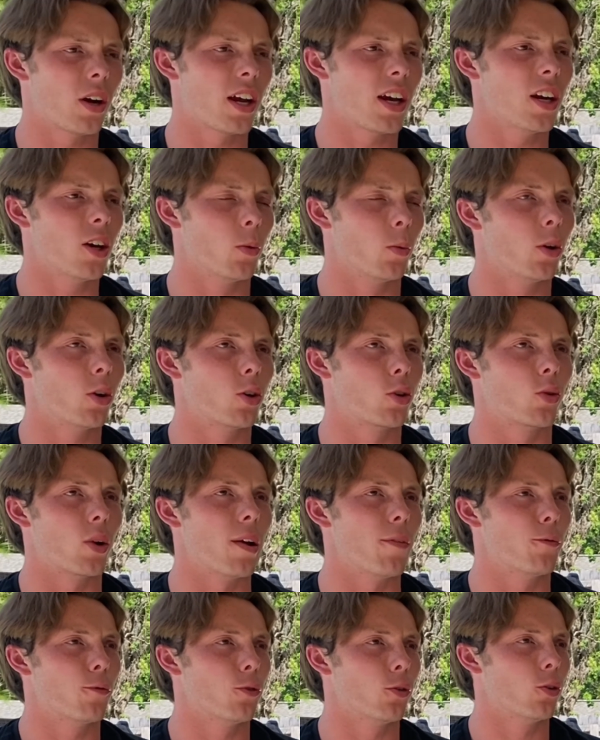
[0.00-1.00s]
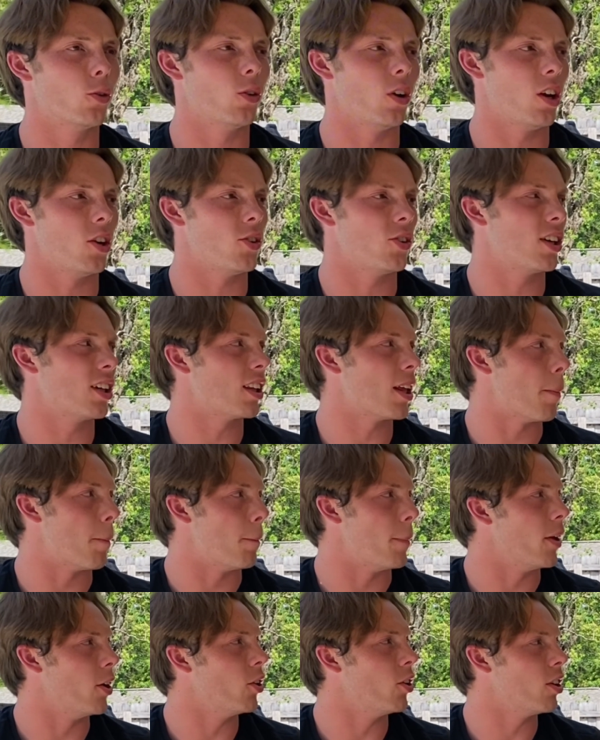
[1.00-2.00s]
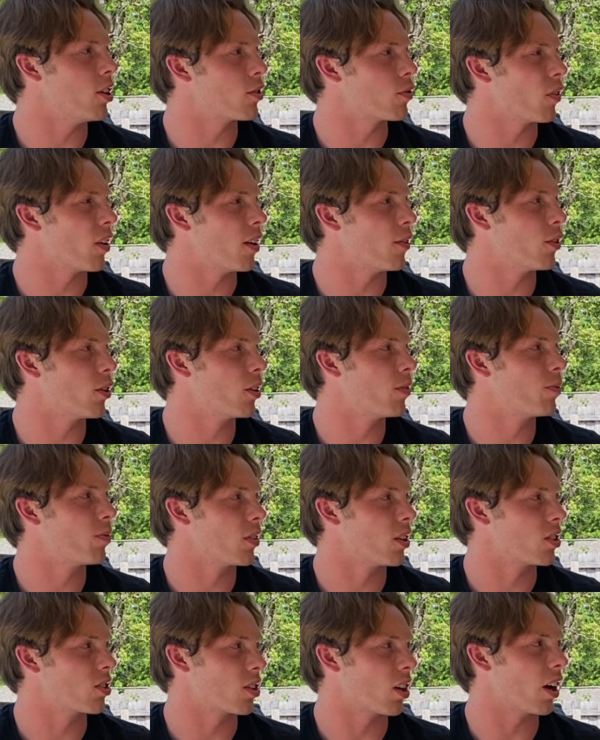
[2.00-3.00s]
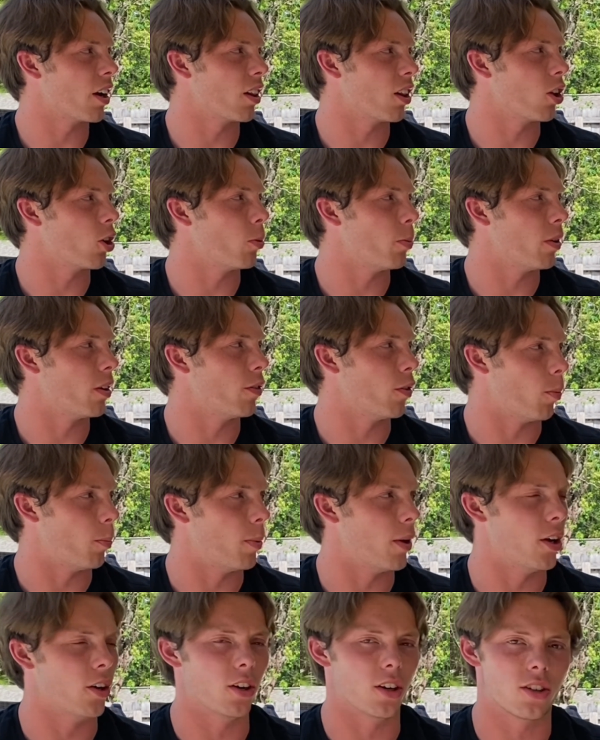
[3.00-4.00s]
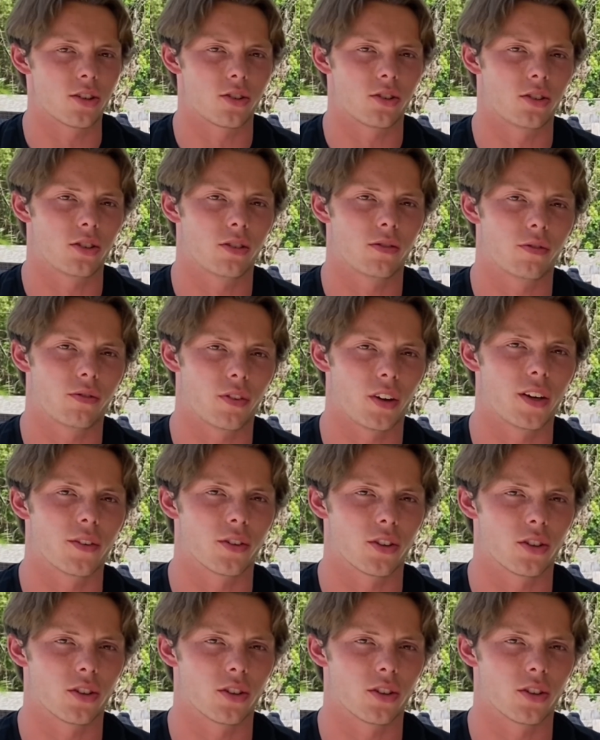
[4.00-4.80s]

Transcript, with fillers: I eat a real grapefruit and you get that bitterness flavor, it's got oh. a little bit of a bitterness flavor